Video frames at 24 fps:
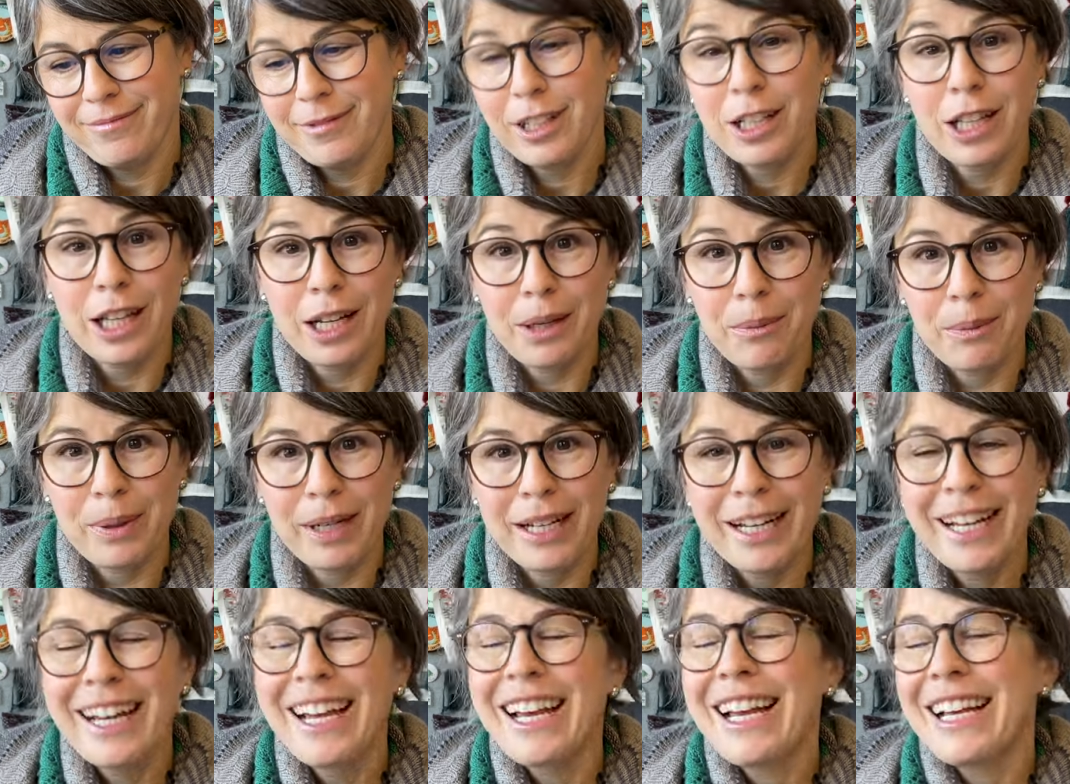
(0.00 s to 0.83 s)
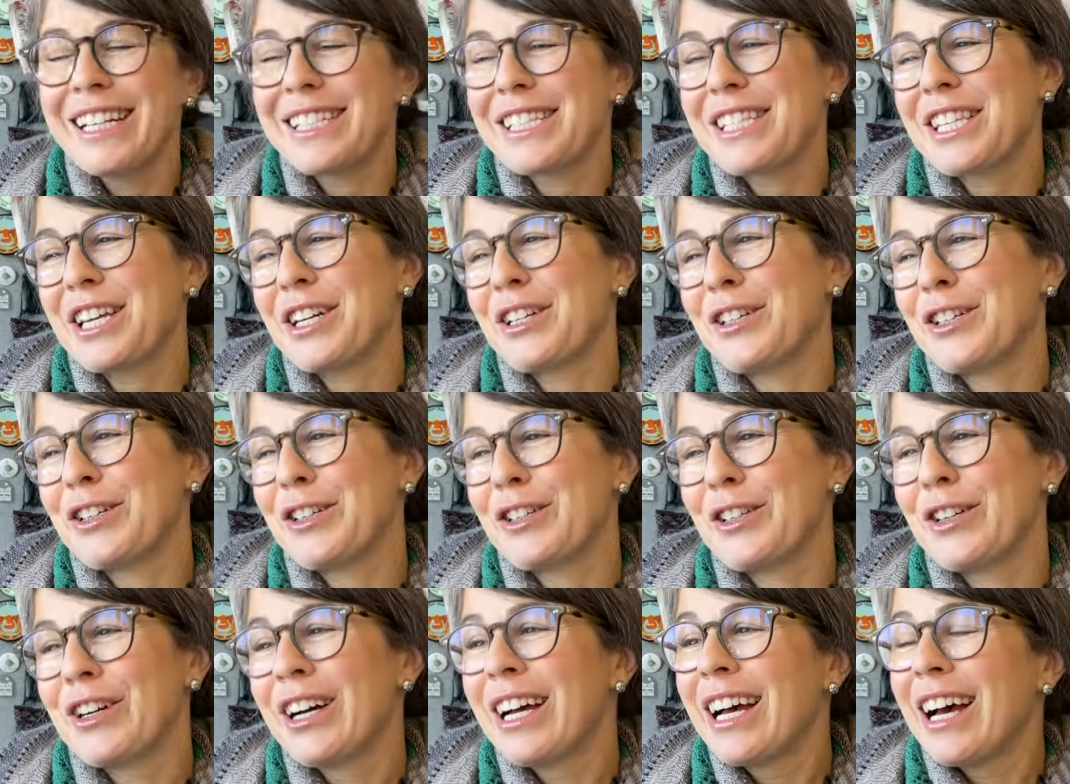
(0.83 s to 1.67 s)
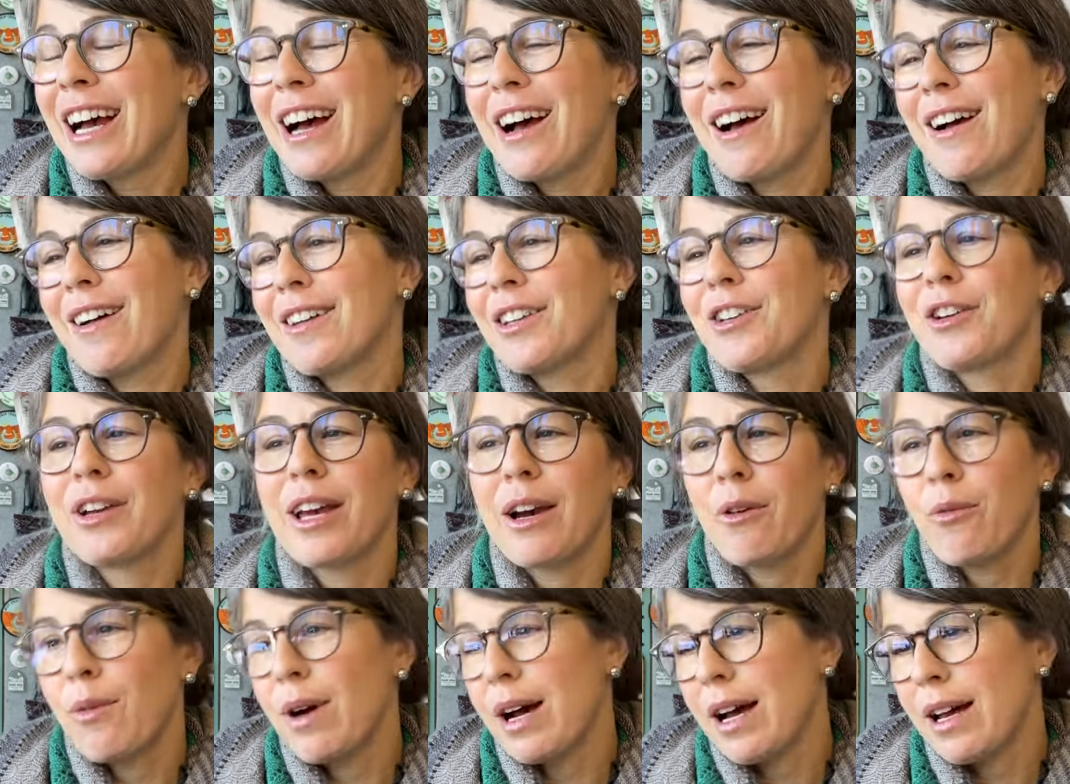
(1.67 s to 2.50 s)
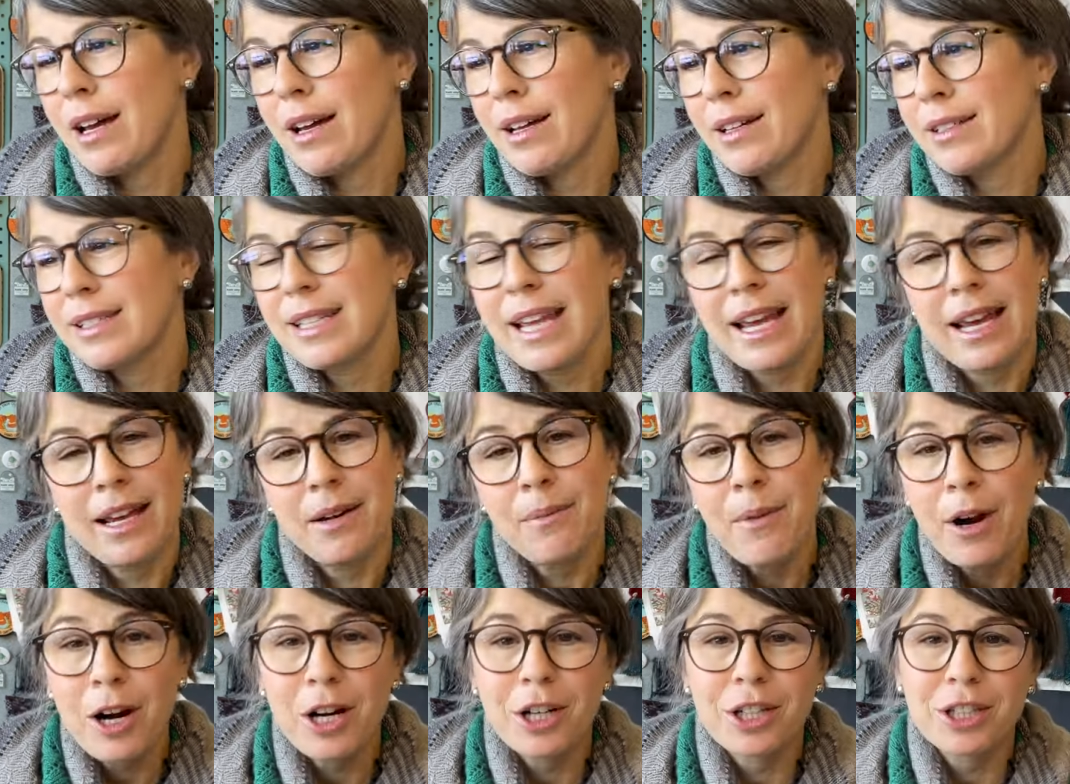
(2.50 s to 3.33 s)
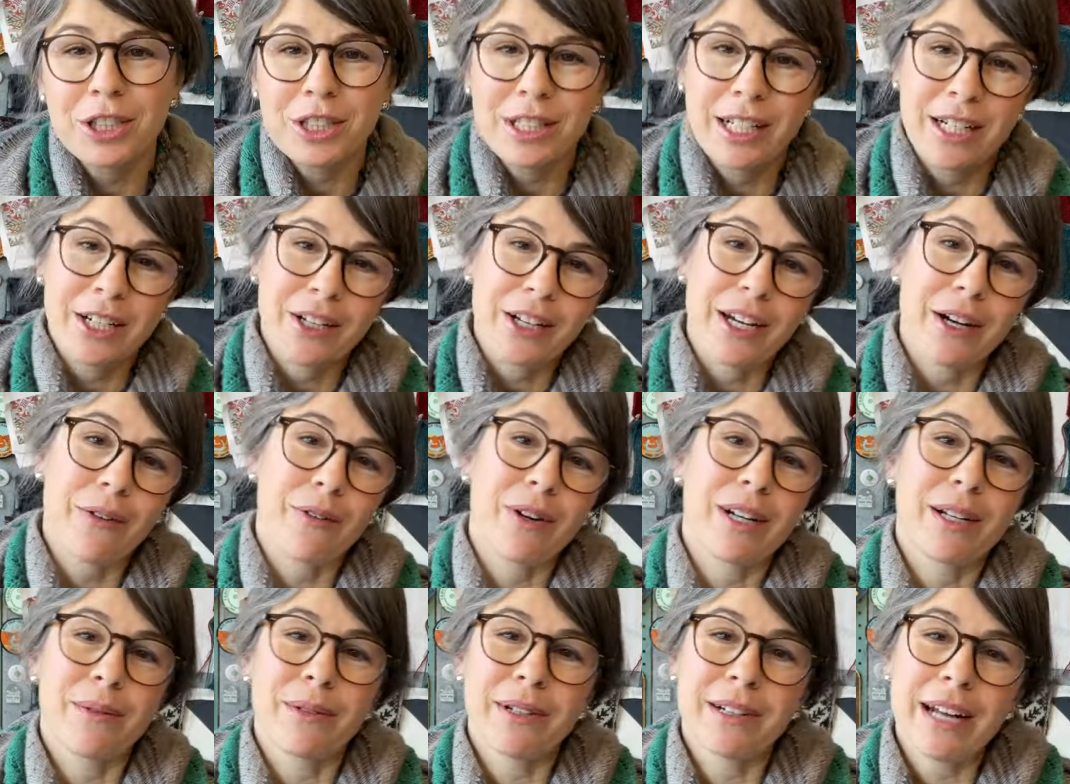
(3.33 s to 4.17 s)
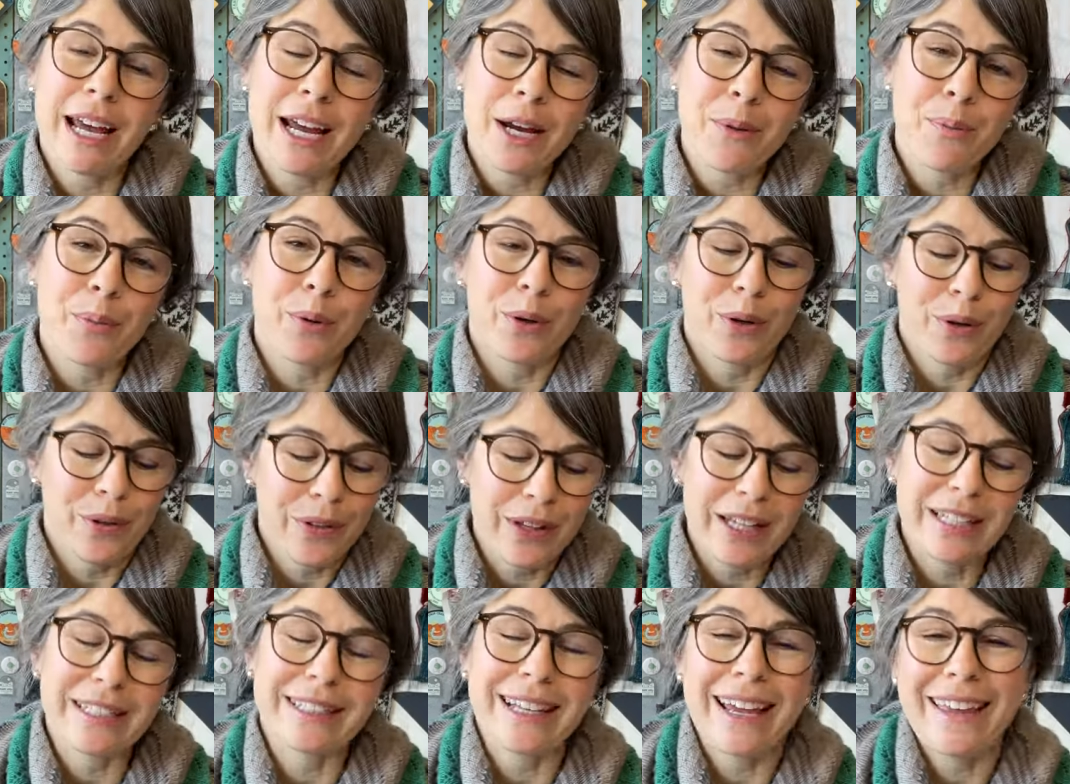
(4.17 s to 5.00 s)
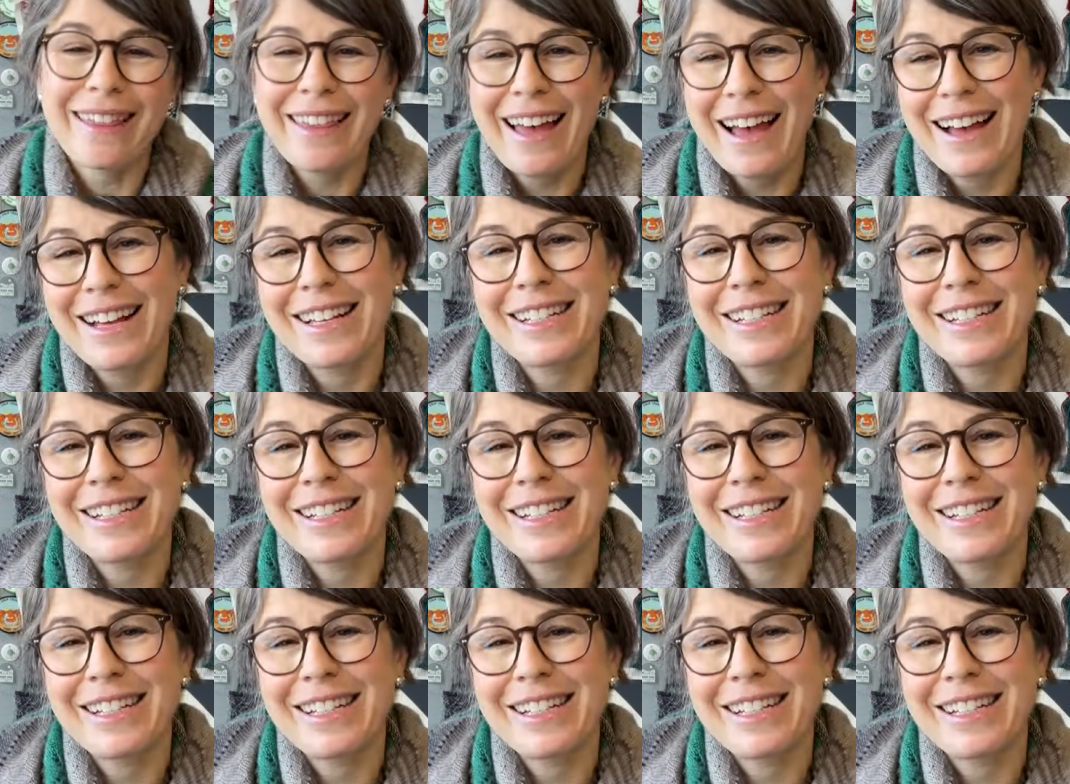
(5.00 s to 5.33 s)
club. And so you get one say in March, then you get one in April, things like that.